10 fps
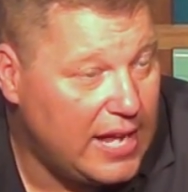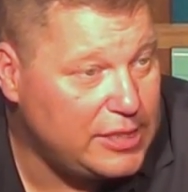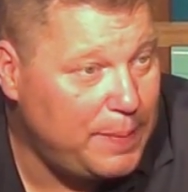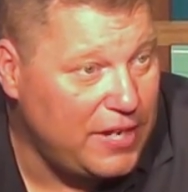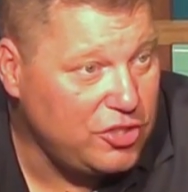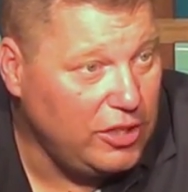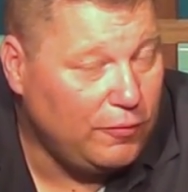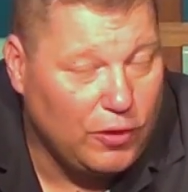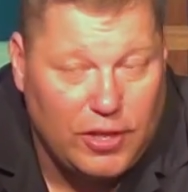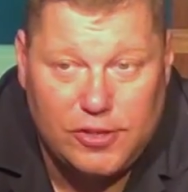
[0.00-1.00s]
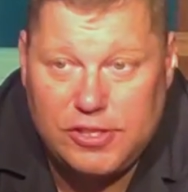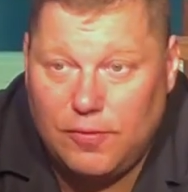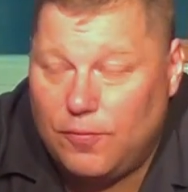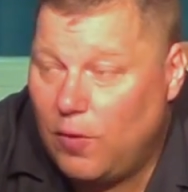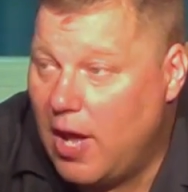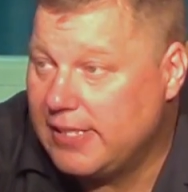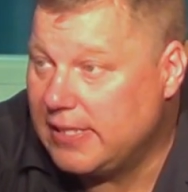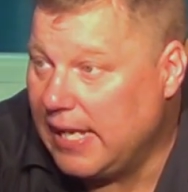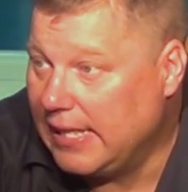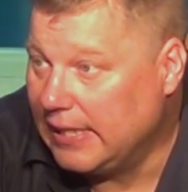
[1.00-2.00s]
especially for those of
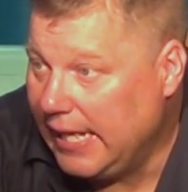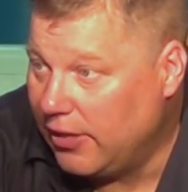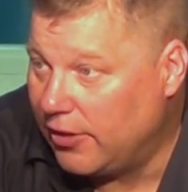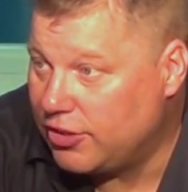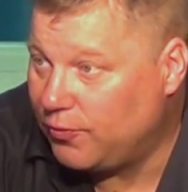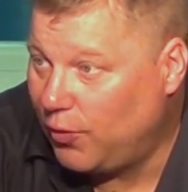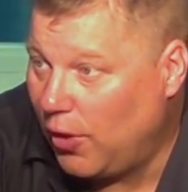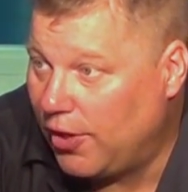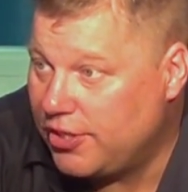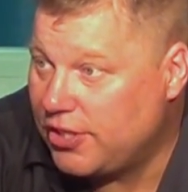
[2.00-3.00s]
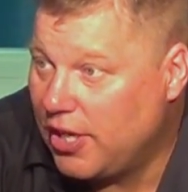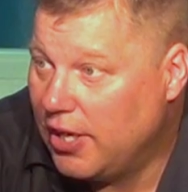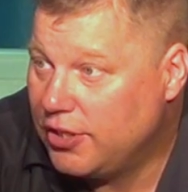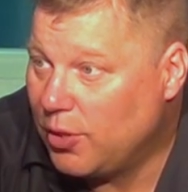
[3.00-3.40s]
us in leaders first,